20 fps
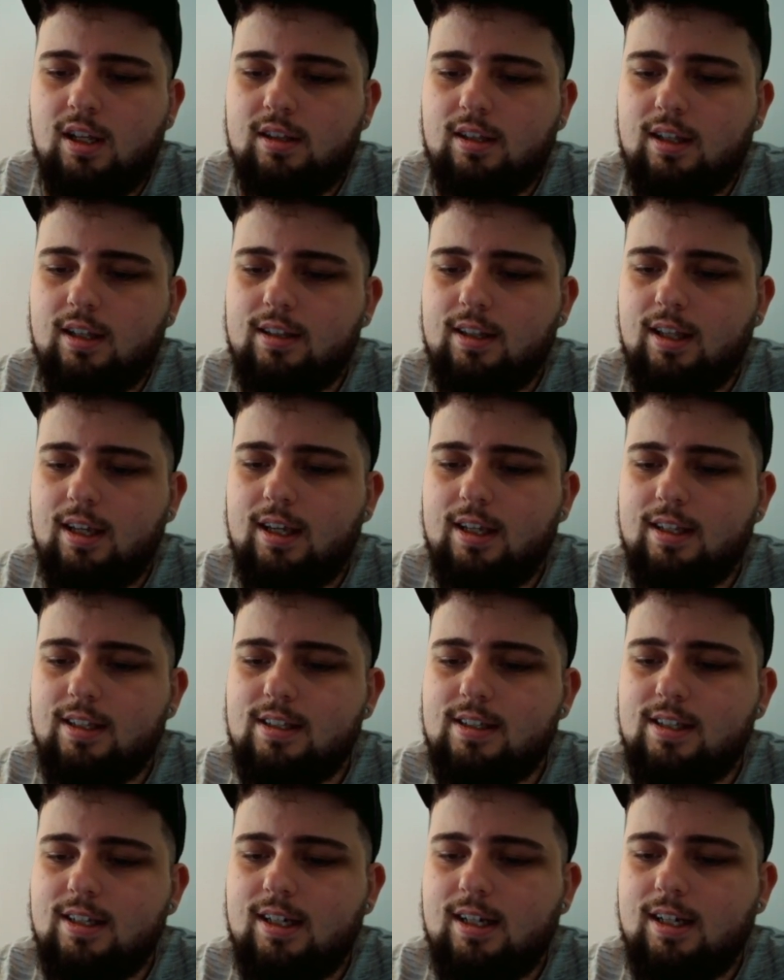That they can
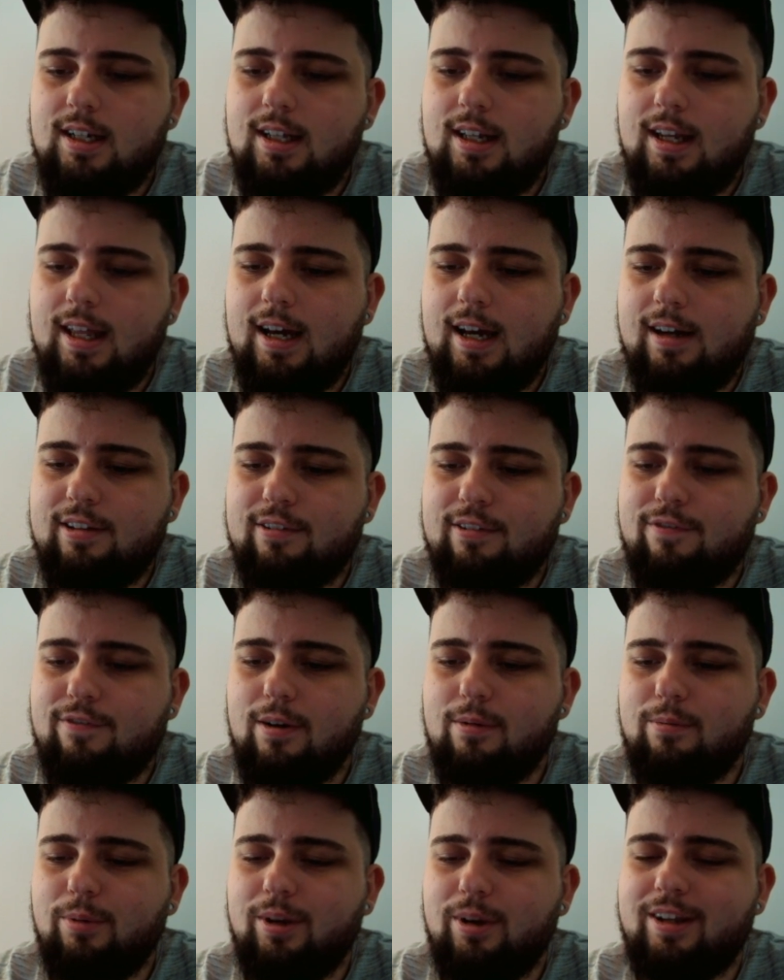see clearly out of the
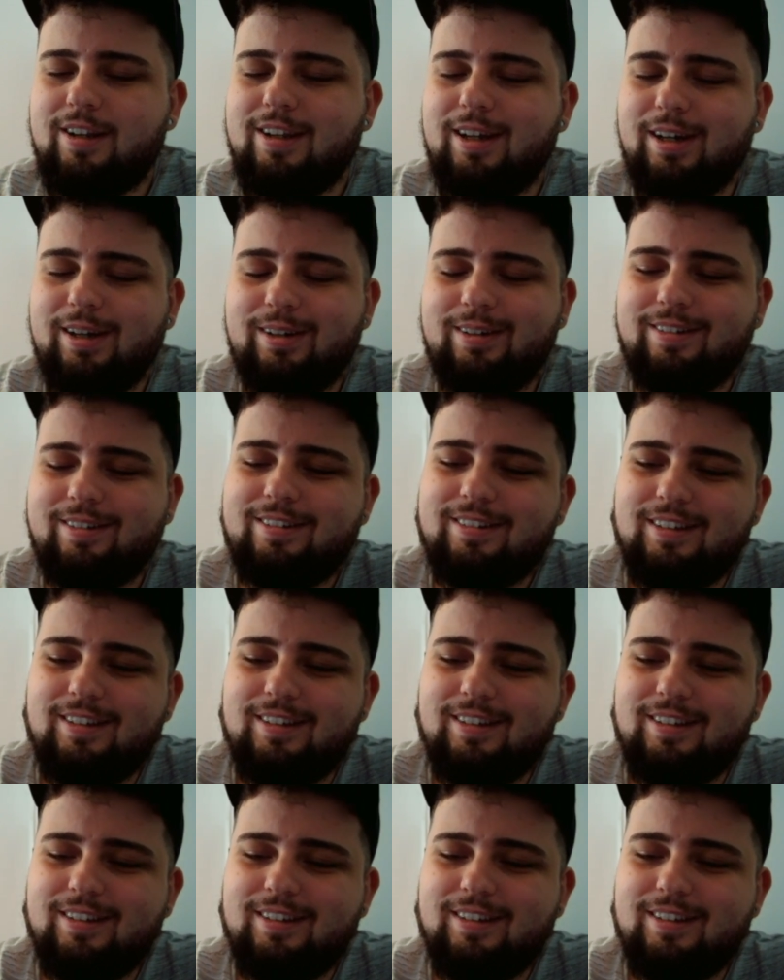front window.